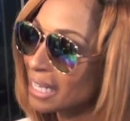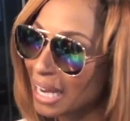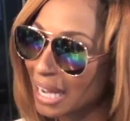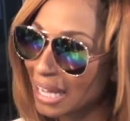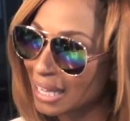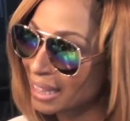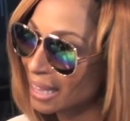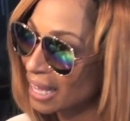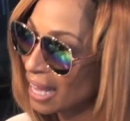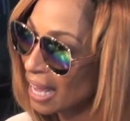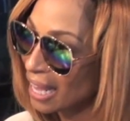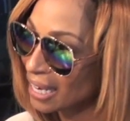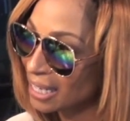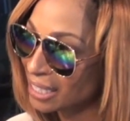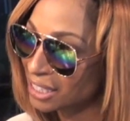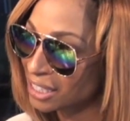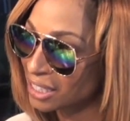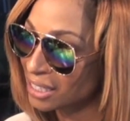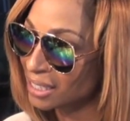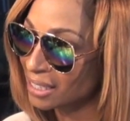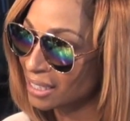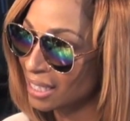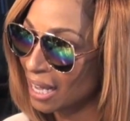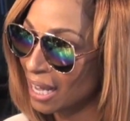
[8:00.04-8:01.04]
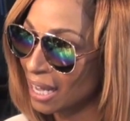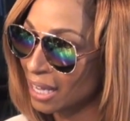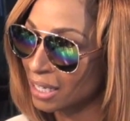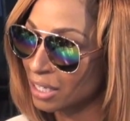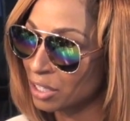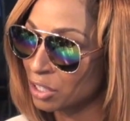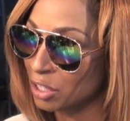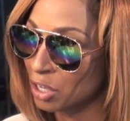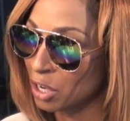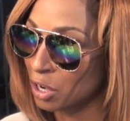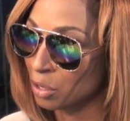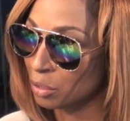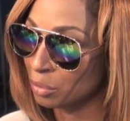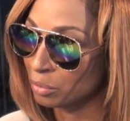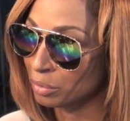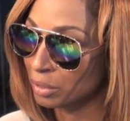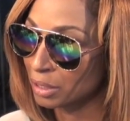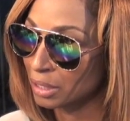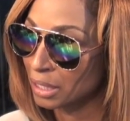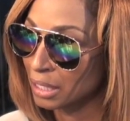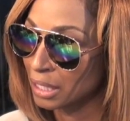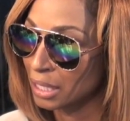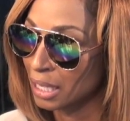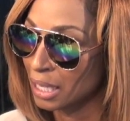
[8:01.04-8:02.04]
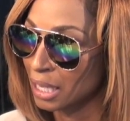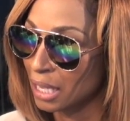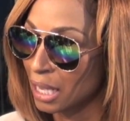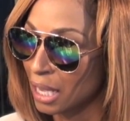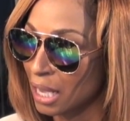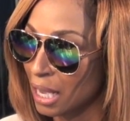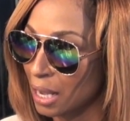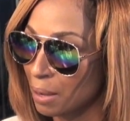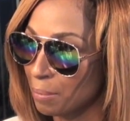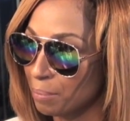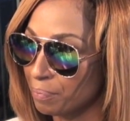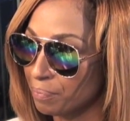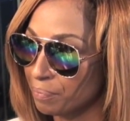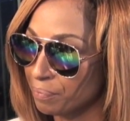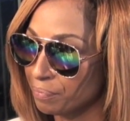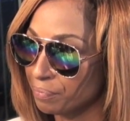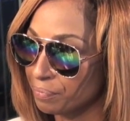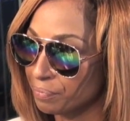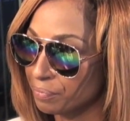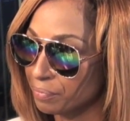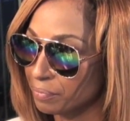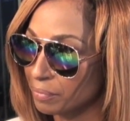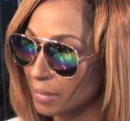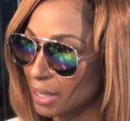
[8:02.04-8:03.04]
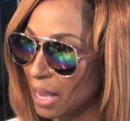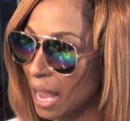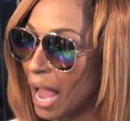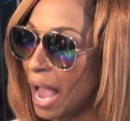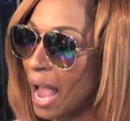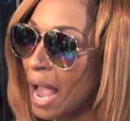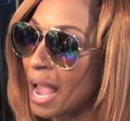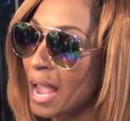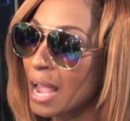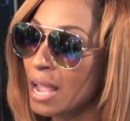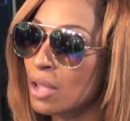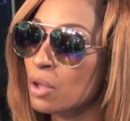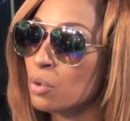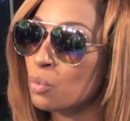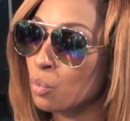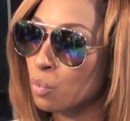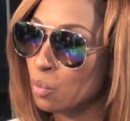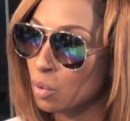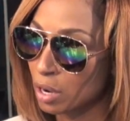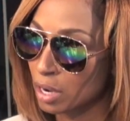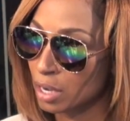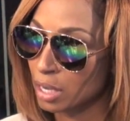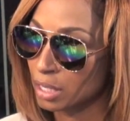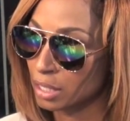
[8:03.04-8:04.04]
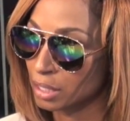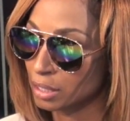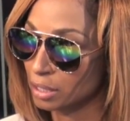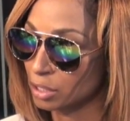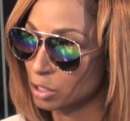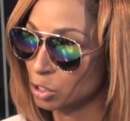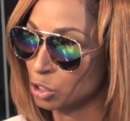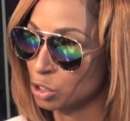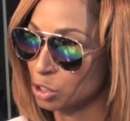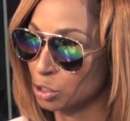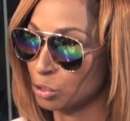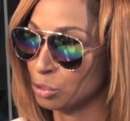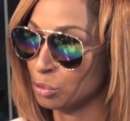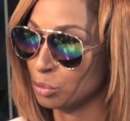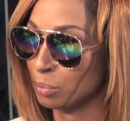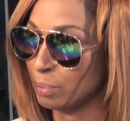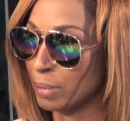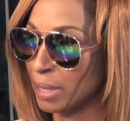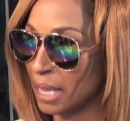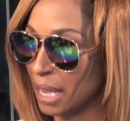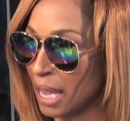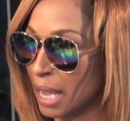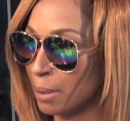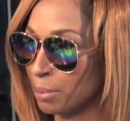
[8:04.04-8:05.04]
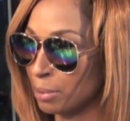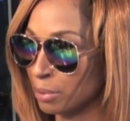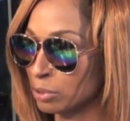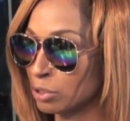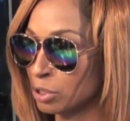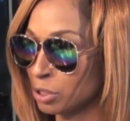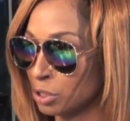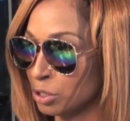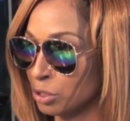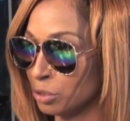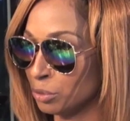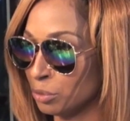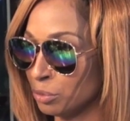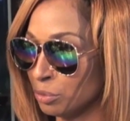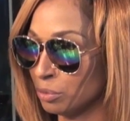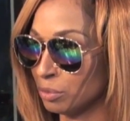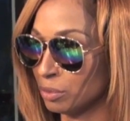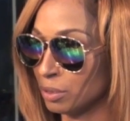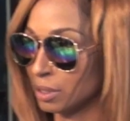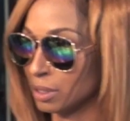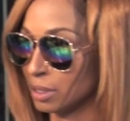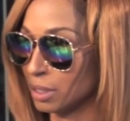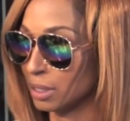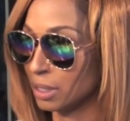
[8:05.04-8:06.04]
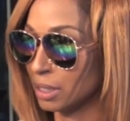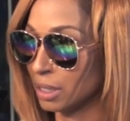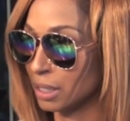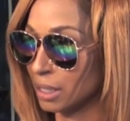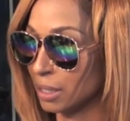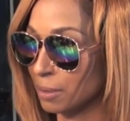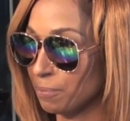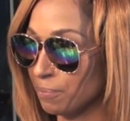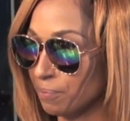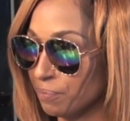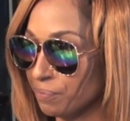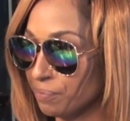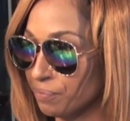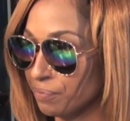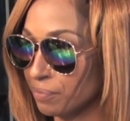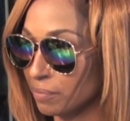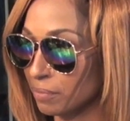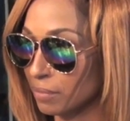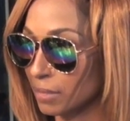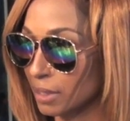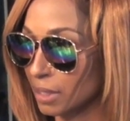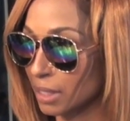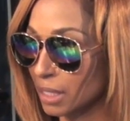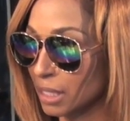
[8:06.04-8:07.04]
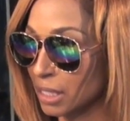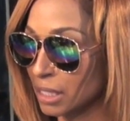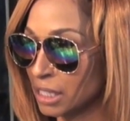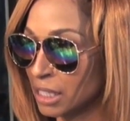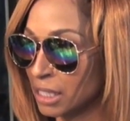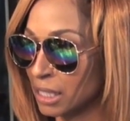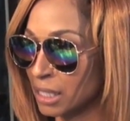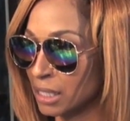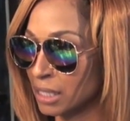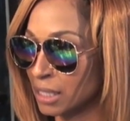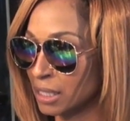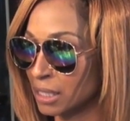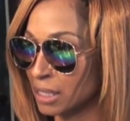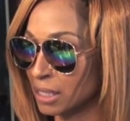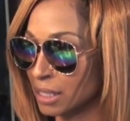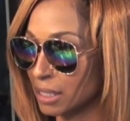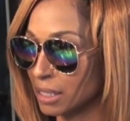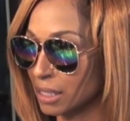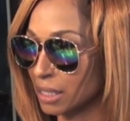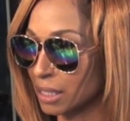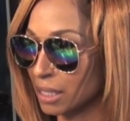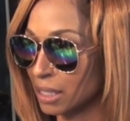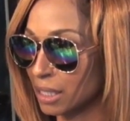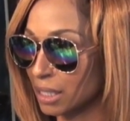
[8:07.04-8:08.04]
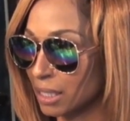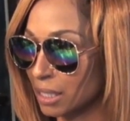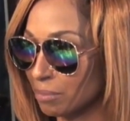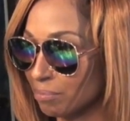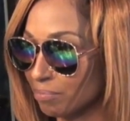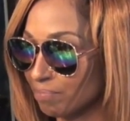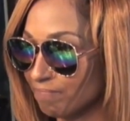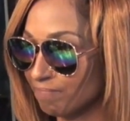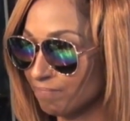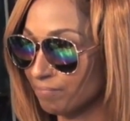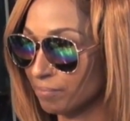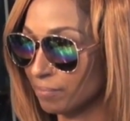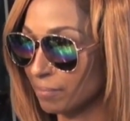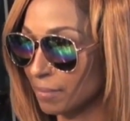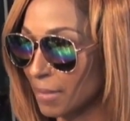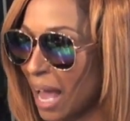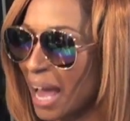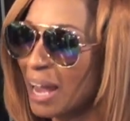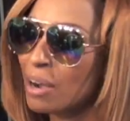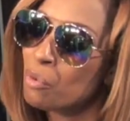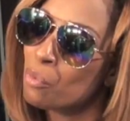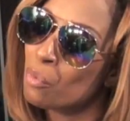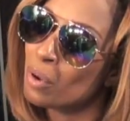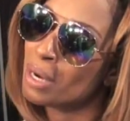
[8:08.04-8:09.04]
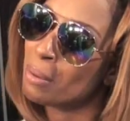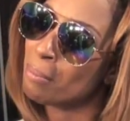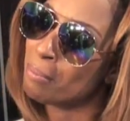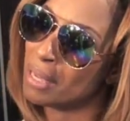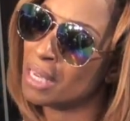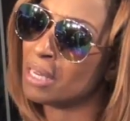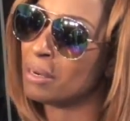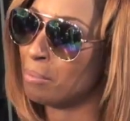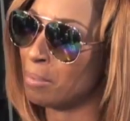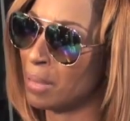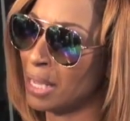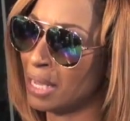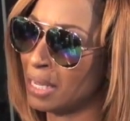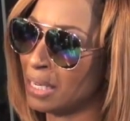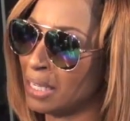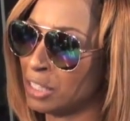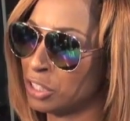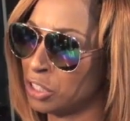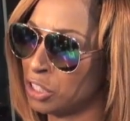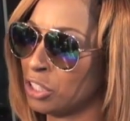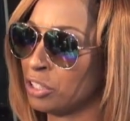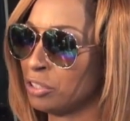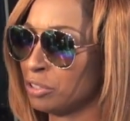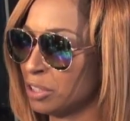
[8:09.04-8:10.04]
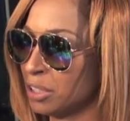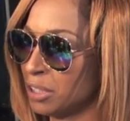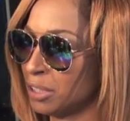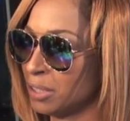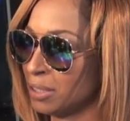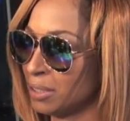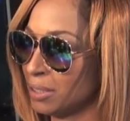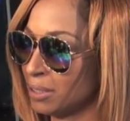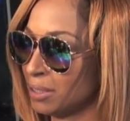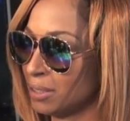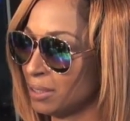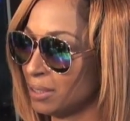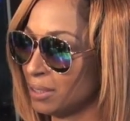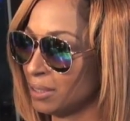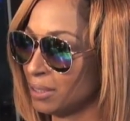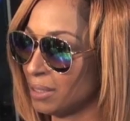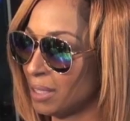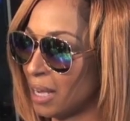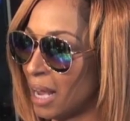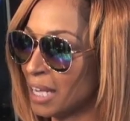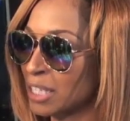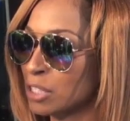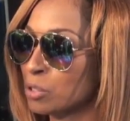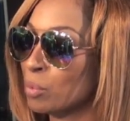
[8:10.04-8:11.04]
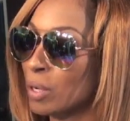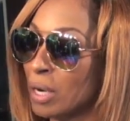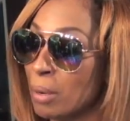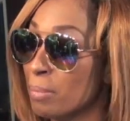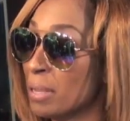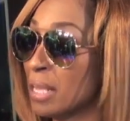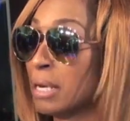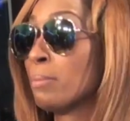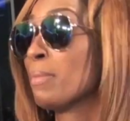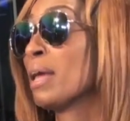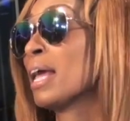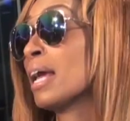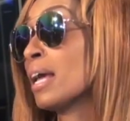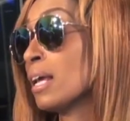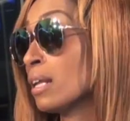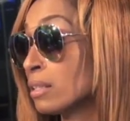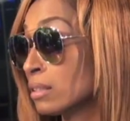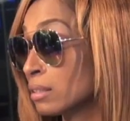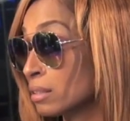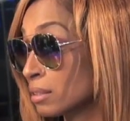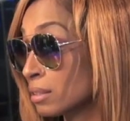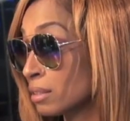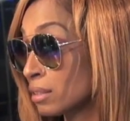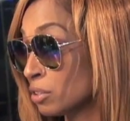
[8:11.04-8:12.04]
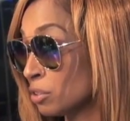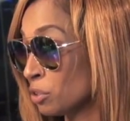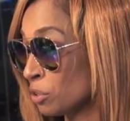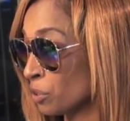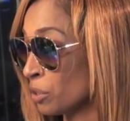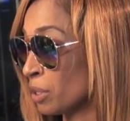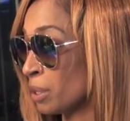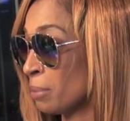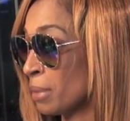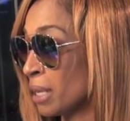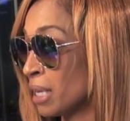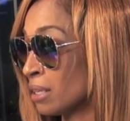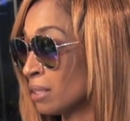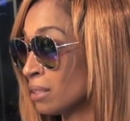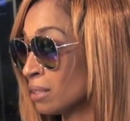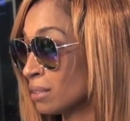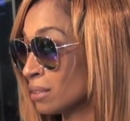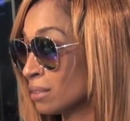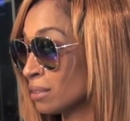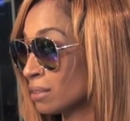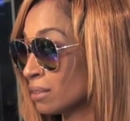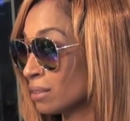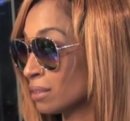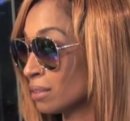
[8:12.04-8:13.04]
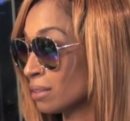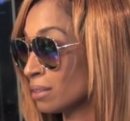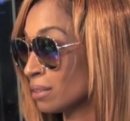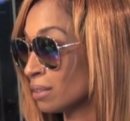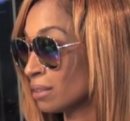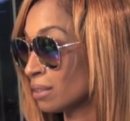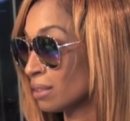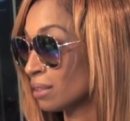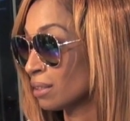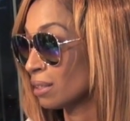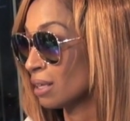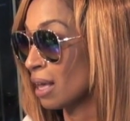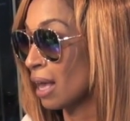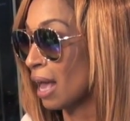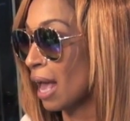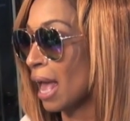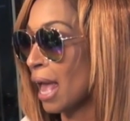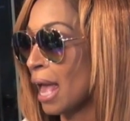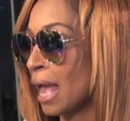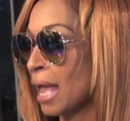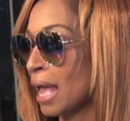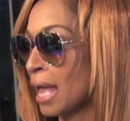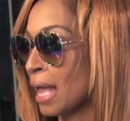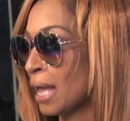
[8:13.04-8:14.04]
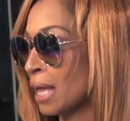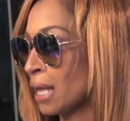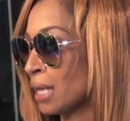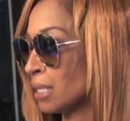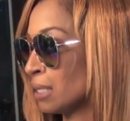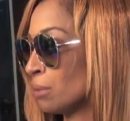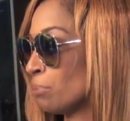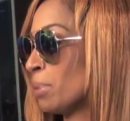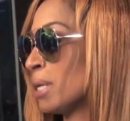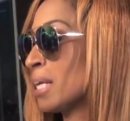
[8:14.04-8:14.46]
not that. It's just that, you know, I want to be able to just... I don't want to meet a man in church. I just want to meet a man. You know what I mean? And